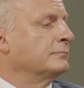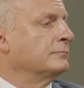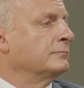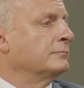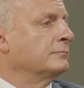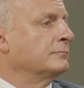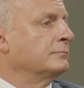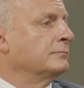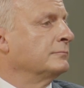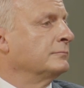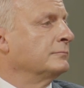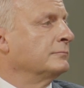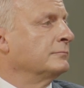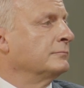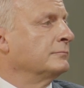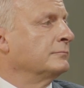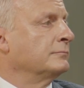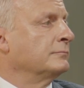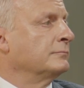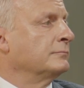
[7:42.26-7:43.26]

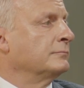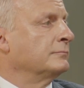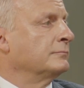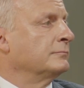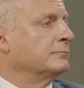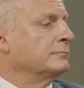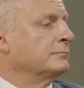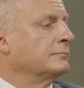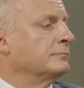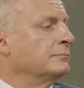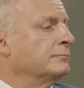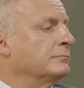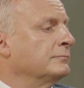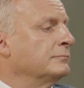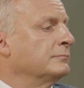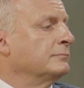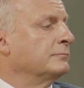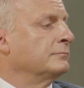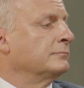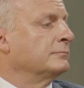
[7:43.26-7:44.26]

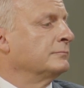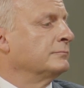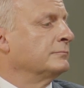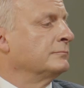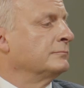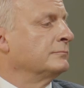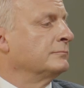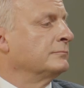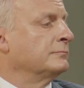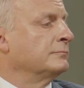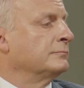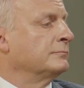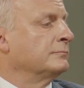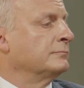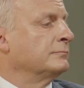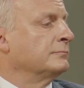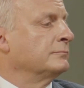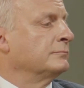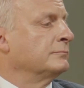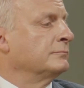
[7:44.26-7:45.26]

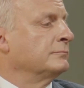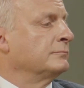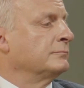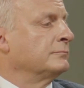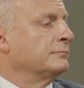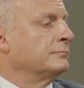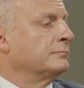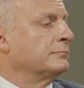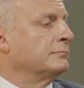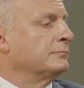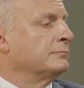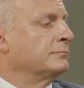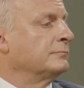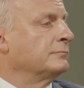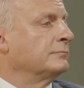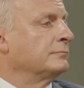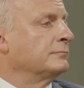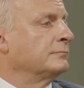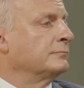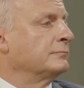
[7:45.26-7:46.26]

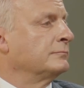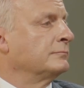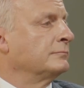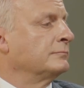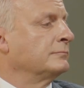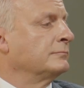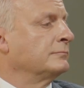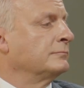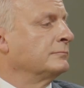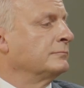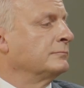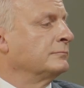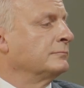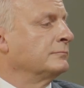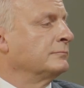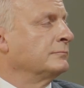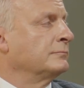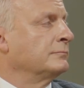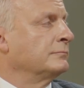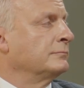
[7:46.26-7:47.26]

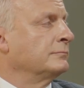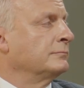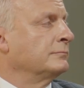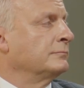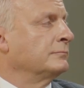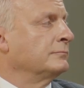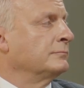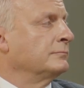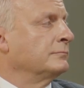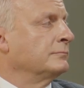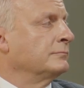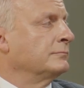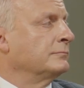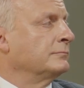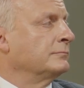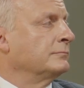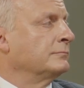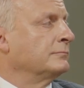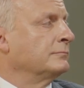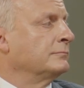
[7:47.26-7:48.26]

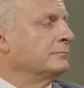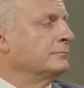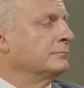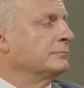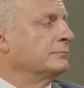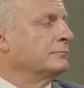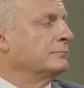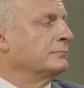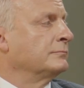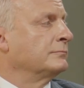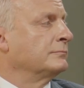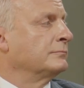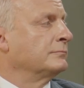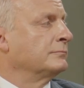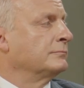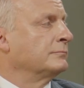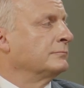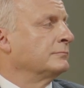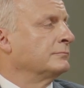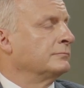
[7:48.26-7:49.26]

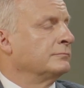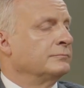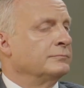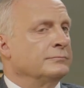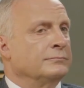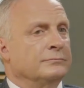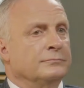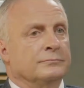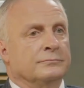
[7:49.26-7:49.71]
The person shown says nothing.